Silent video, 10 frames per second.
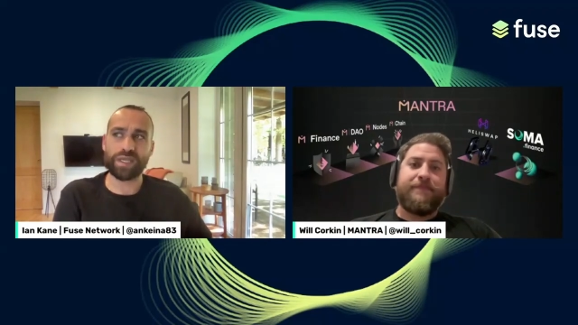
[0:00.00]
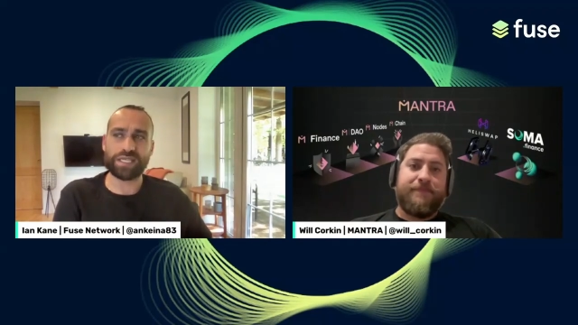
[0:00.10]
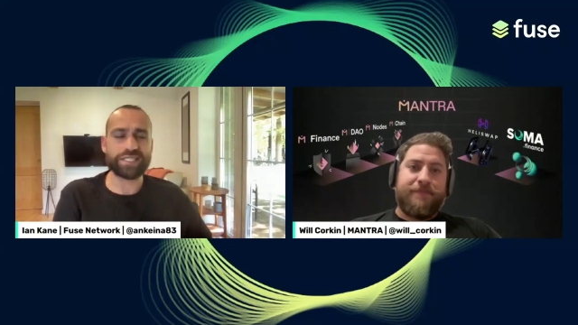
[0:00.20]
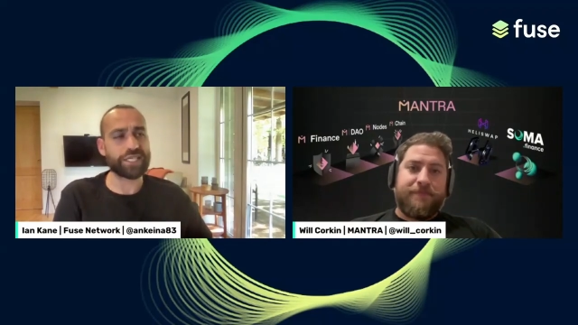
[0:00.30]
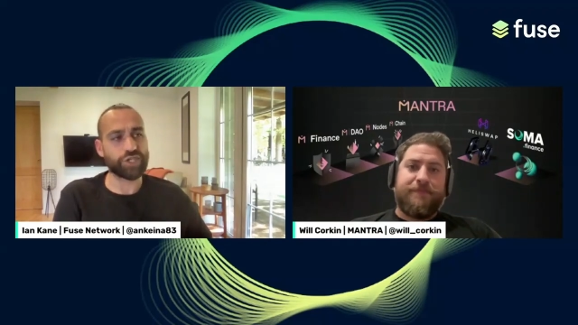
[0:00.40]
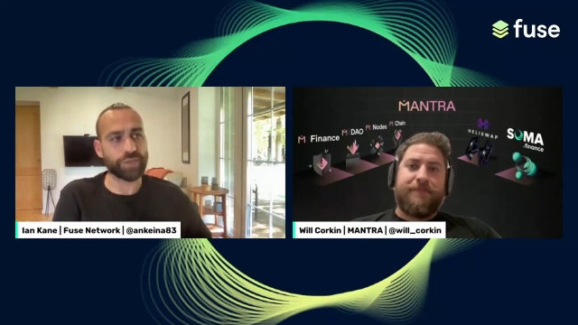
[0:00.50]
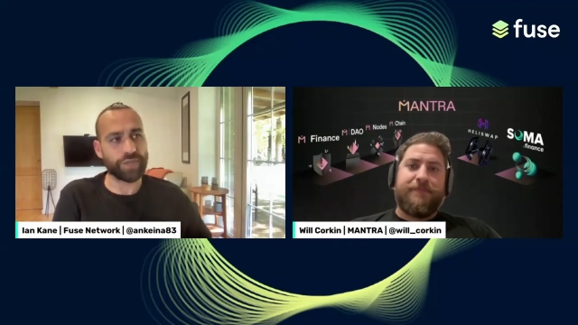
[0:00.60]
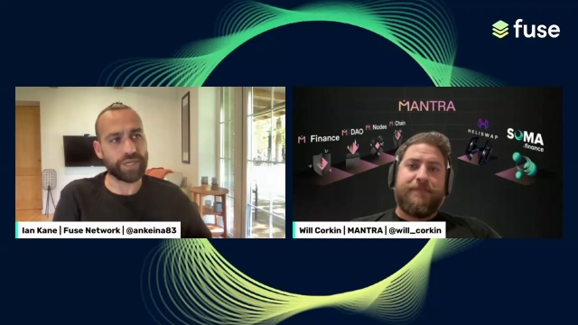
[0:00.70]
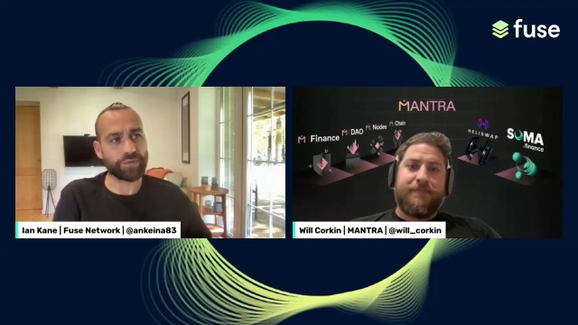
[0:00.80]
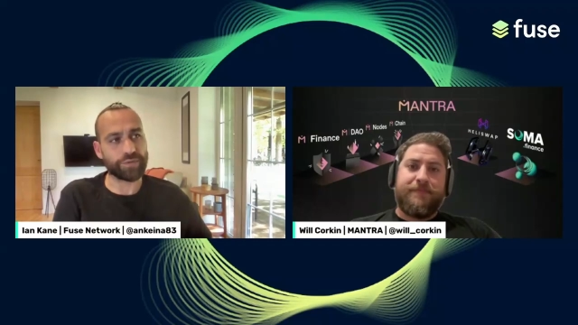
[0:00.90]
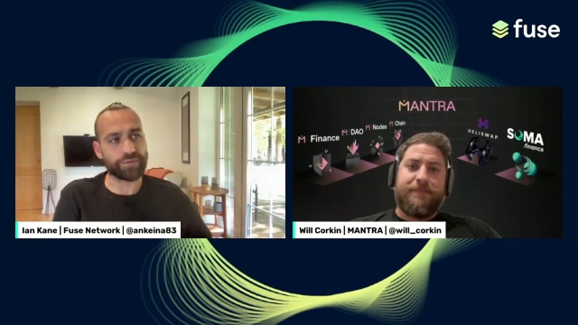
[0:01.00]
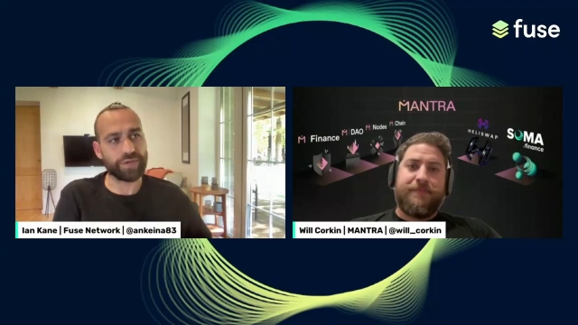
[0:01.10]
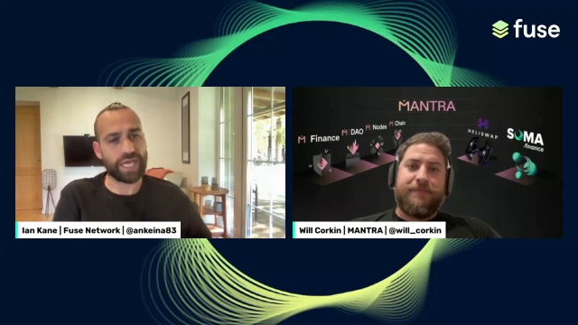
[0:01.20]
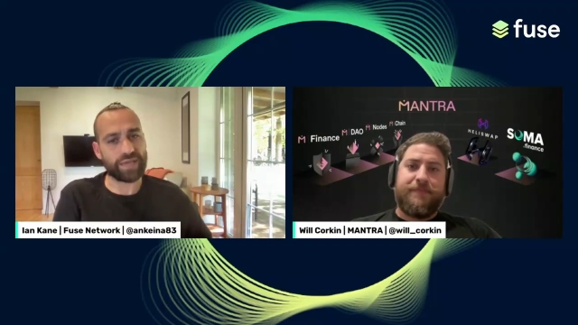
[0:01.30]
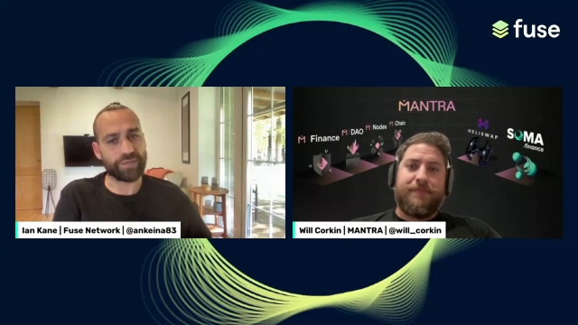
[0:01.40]
Speaker 1: it's teaching people through
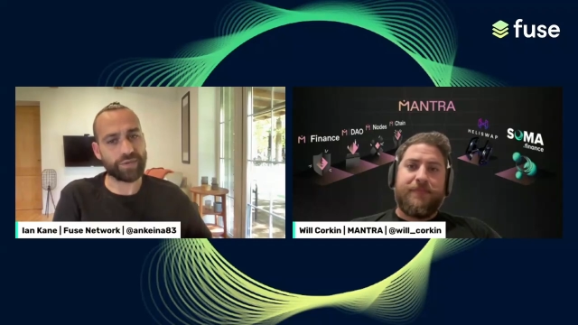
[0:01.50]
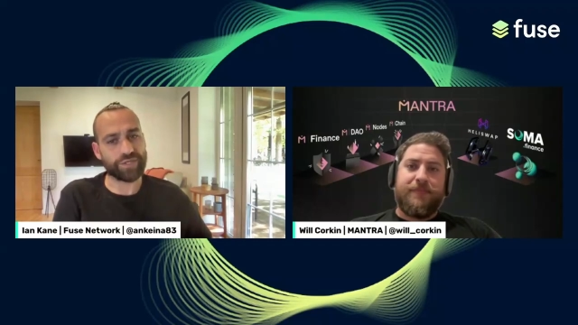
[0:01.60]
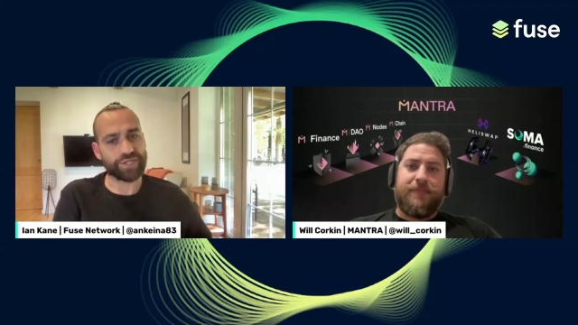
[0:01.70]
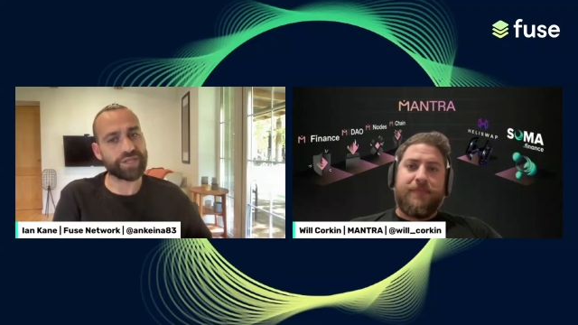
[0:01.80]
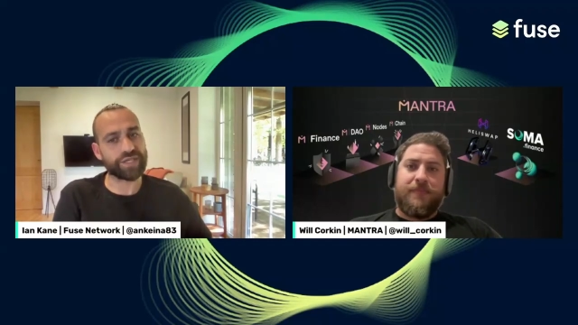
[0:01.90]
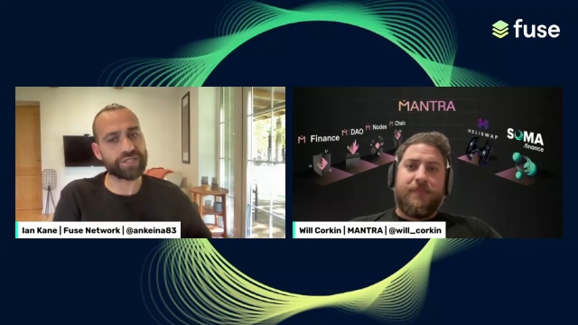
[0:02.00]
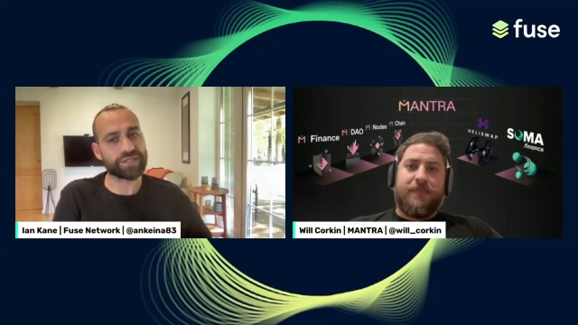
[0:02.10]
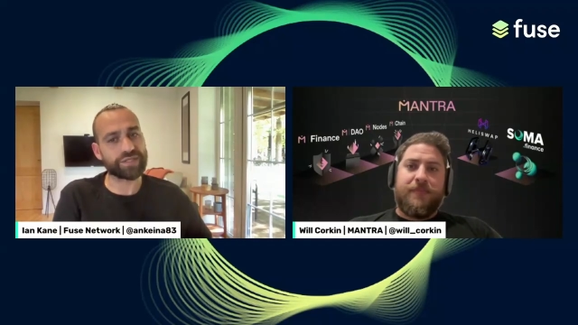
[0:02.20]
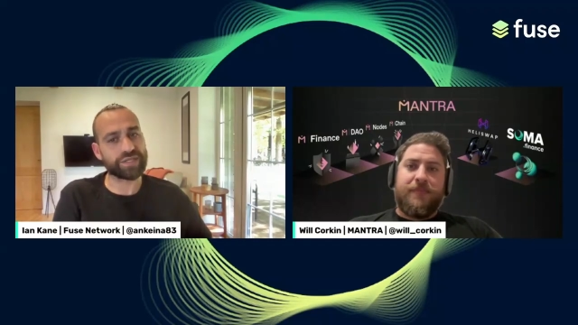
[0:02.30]
gaming which i think is